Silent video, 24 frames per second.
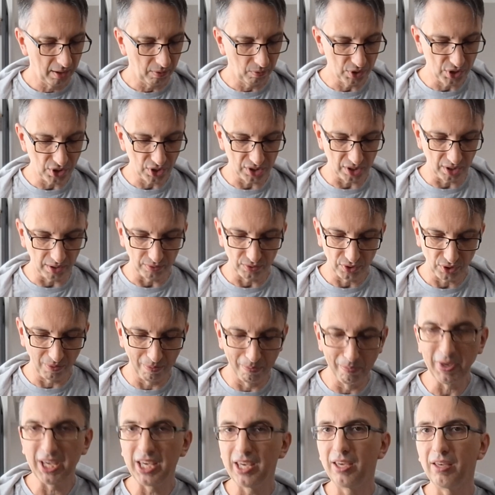which is, to
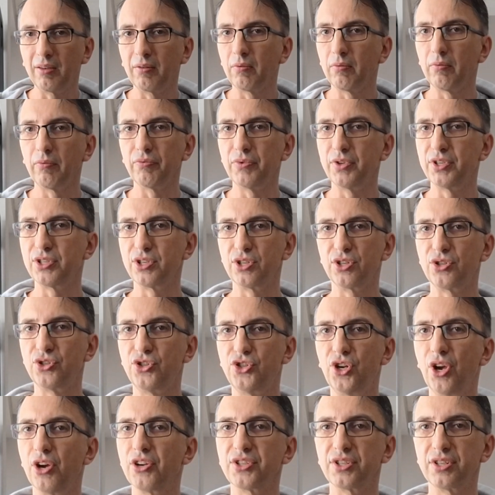me, this is
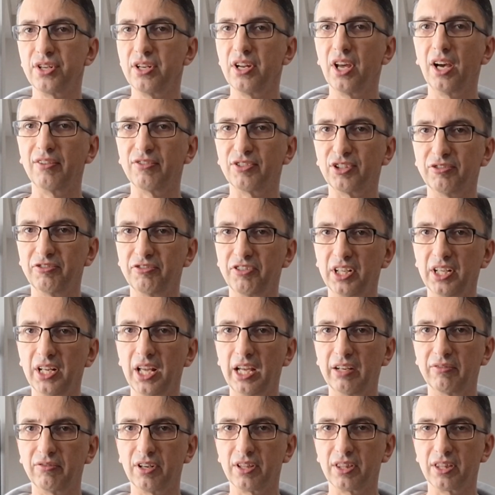just enough to fit
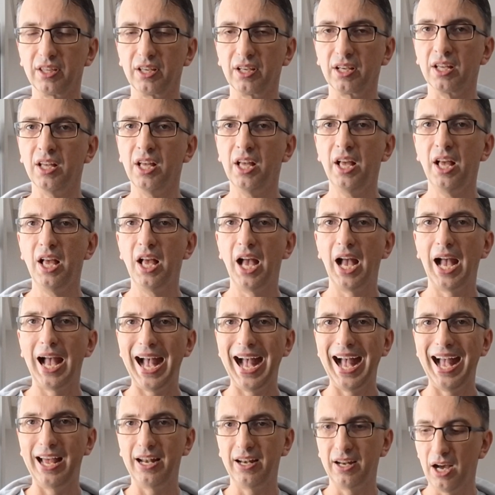everything.
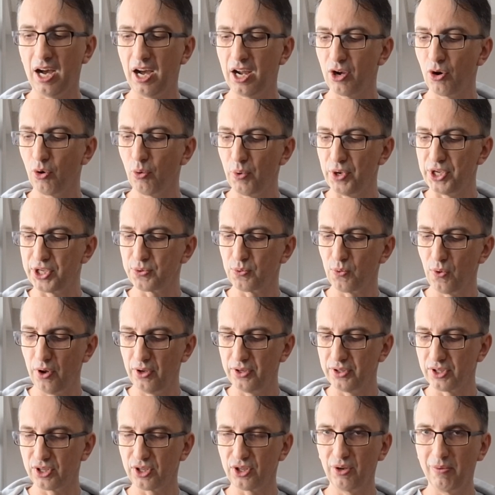And I always
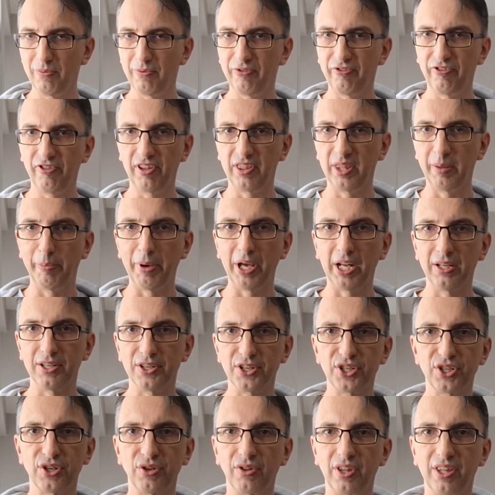want to fit the
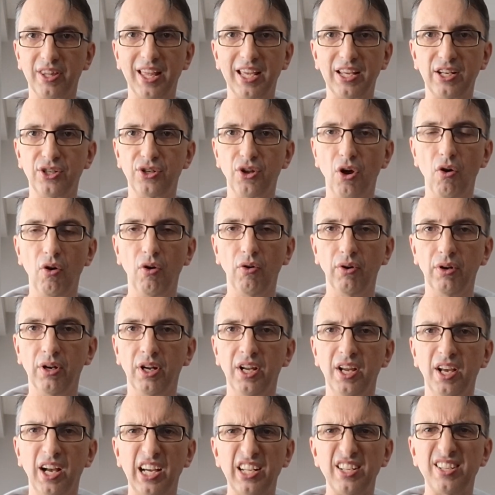pedals so that they don't,
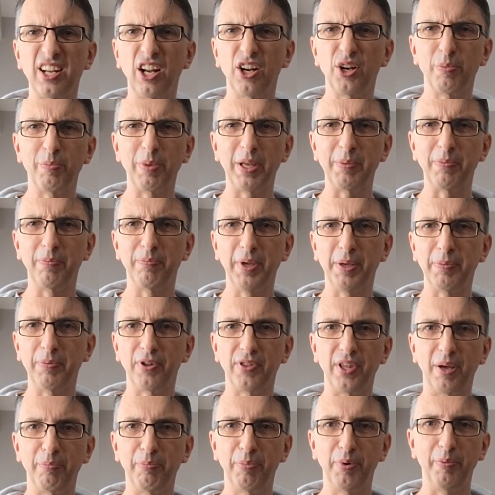I see a lot of people
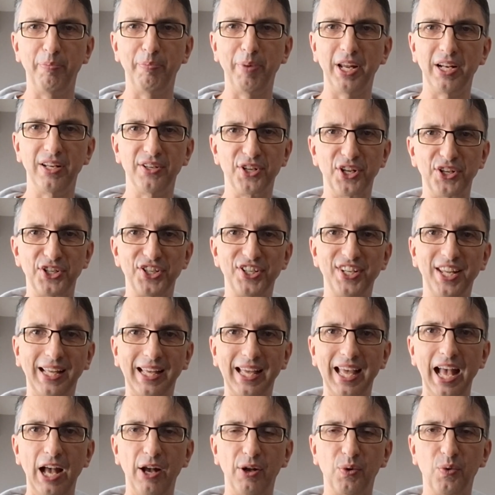that put pedals that
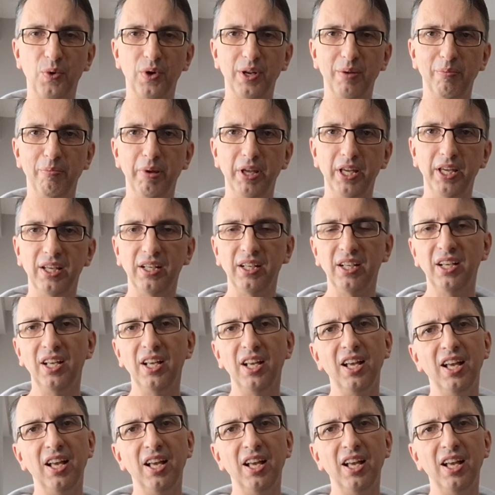stick out quite a bit.